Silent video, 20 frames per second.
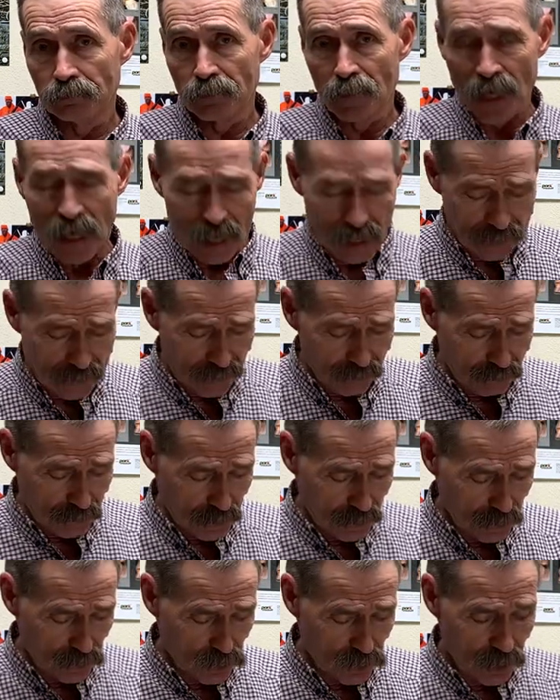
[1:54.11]
I'll give you an
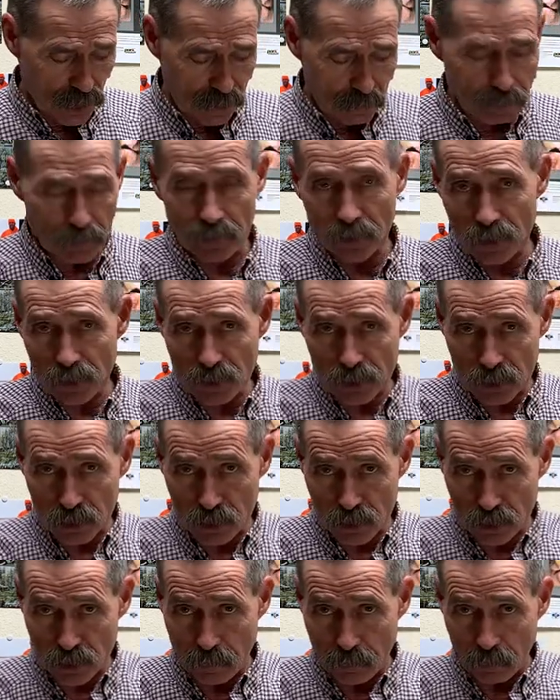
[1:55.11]
example. This is
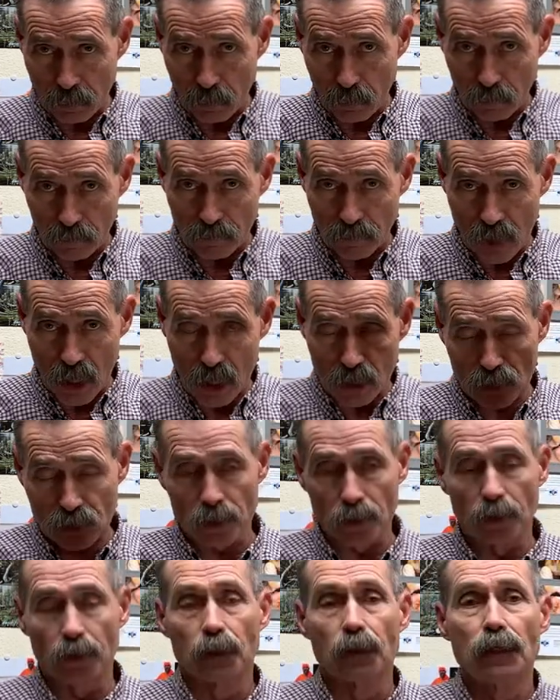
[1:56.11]

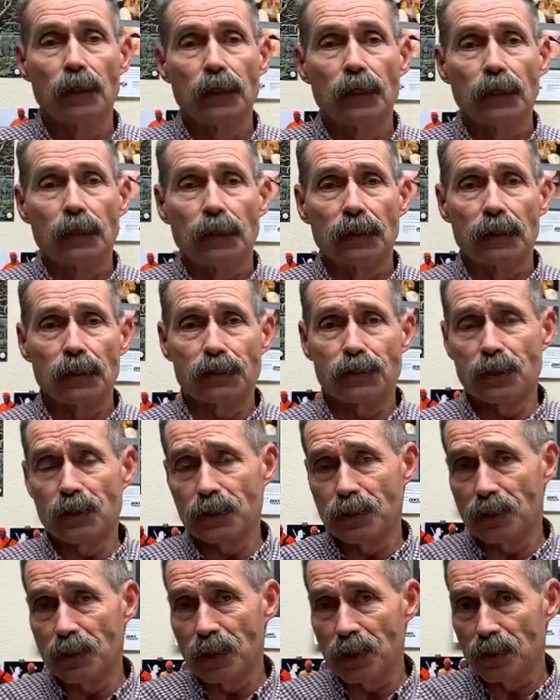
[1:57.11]
ciprofloxacin. This
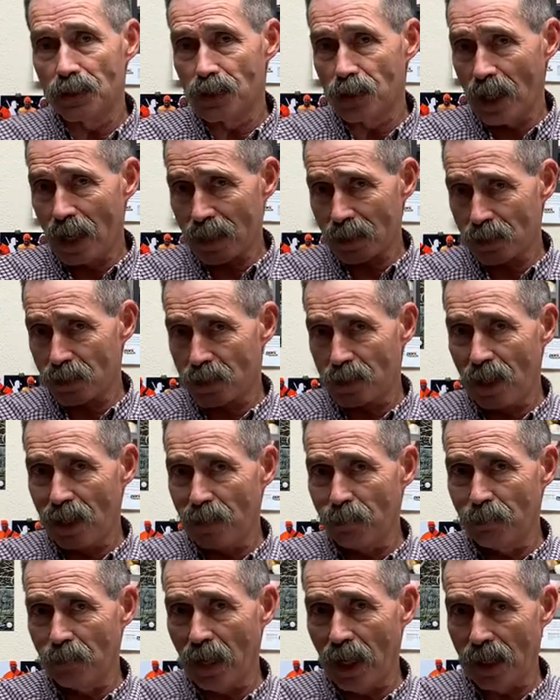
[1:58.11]
is the exact
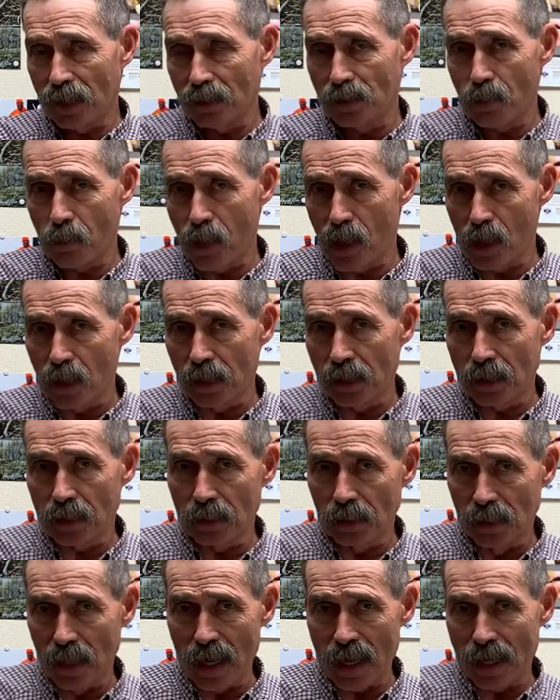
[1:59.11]
same antibiotic
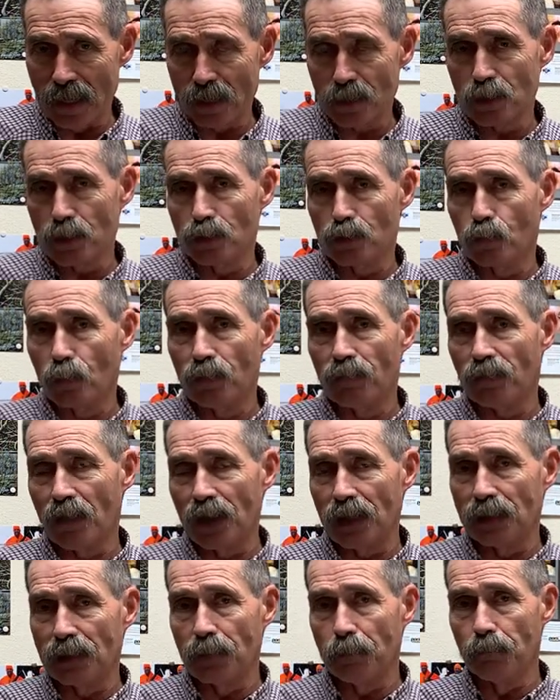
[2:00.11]
class as we
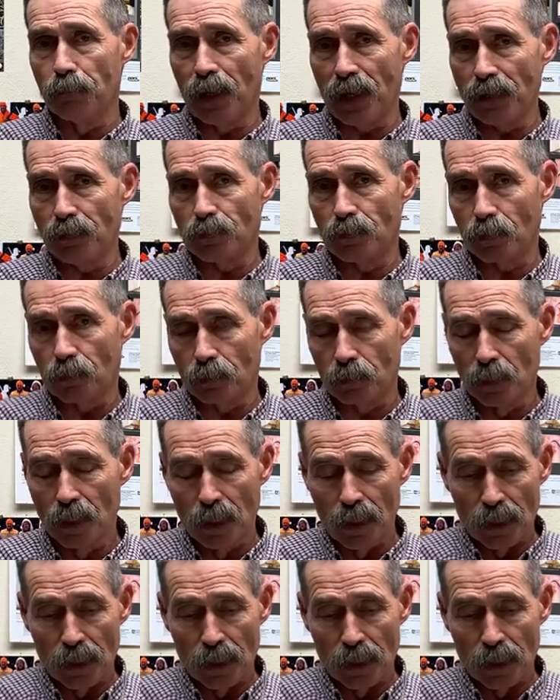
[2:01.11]
find in Vetral.